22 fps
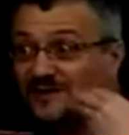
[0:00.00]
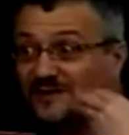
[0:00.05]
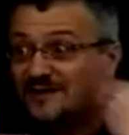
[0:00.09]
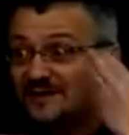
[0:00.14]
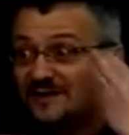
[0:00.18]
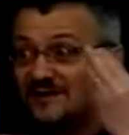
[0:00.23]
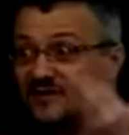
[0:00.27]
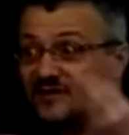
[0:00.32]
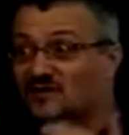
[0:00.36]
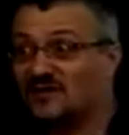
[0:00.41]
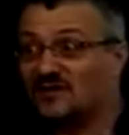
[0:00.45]

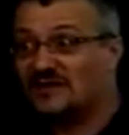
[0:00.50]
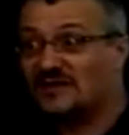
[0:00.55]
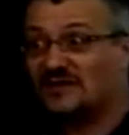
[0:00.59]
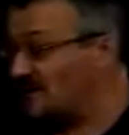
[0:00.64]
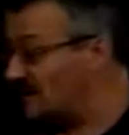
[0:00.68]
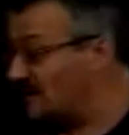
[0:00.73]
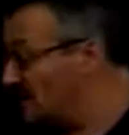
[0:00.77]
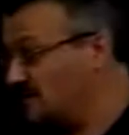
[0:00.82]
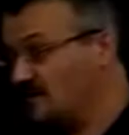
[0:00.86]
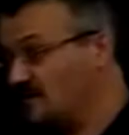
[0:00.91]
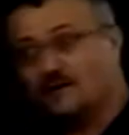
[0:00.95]

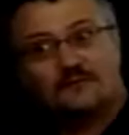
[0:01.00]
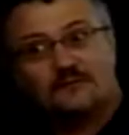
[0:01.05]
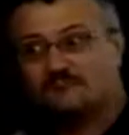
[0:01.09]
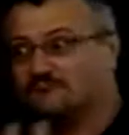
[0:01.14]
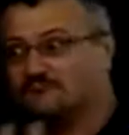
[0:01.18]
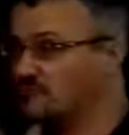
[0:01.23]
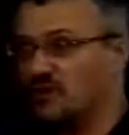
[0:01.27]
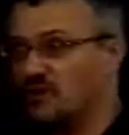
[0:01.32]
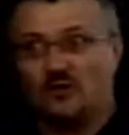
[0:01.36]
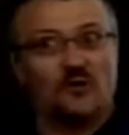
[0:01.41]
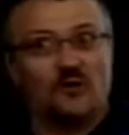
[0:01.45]
aesthetically,
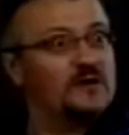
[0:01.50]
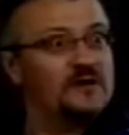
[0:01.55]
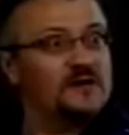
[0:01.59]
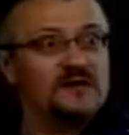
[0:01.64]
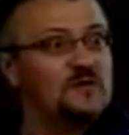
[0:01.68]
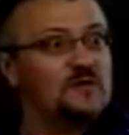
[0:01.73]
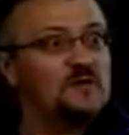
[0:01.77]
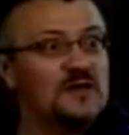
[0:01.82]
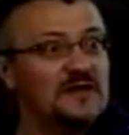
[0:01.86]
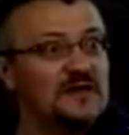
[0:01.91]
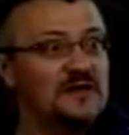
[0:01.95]
the grower doesn't
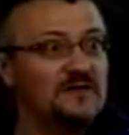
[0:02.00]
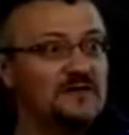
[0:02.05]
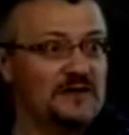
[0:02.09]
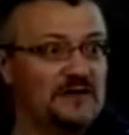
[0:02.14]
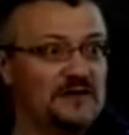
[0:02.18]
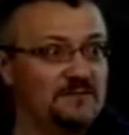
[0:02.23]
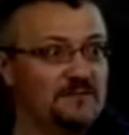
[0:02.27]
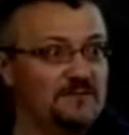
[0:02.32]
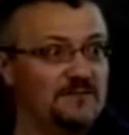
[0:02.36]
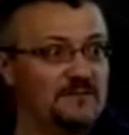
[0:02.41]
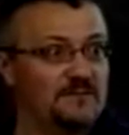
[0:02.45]
believe it.
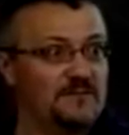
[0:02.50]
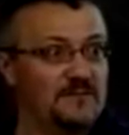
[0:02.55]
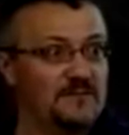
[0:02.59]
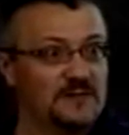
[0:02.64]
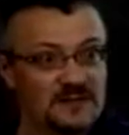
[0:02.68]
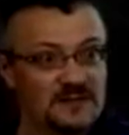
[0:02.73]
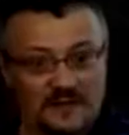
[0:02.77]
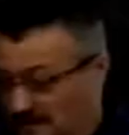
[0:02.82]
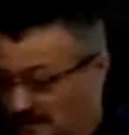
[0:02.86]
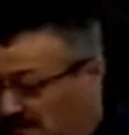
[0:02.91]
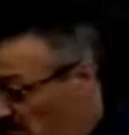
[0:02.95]

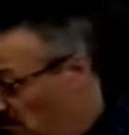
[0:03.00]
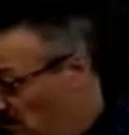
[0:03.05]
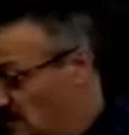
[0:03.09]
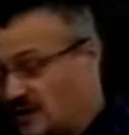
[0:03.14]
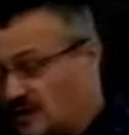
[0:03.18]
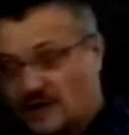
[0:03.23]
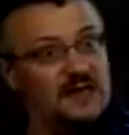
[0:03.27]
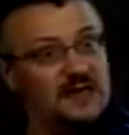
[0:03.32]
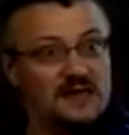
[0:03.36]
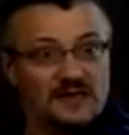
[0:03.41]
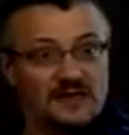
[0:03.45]
Because they're
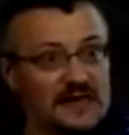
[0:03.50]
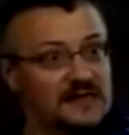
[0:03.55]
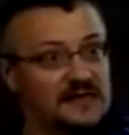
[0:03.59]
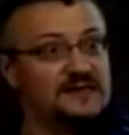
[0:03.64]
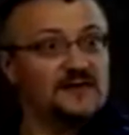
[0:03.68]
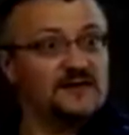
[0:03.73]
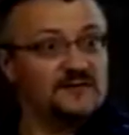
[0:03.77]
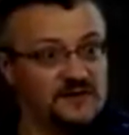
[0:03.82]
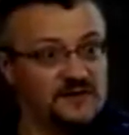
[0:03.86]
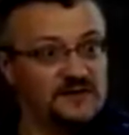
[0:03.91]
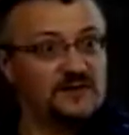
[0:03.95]
looking and that
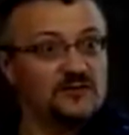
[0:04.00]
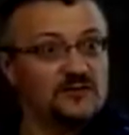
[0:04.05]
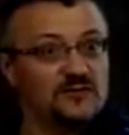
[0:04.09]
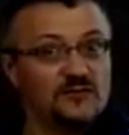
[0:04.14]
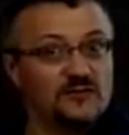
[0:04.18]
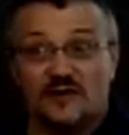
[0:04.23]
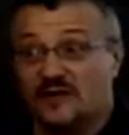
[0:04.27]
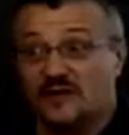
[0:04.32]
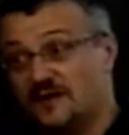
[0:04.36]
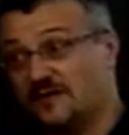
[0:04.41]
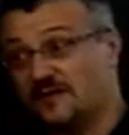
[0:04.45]
stuff's still
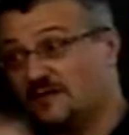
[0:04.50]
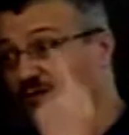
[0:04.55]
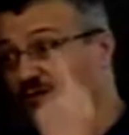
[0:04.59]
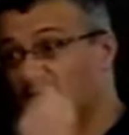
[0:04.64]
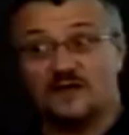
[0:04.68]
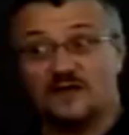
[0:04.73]
green and they're thinking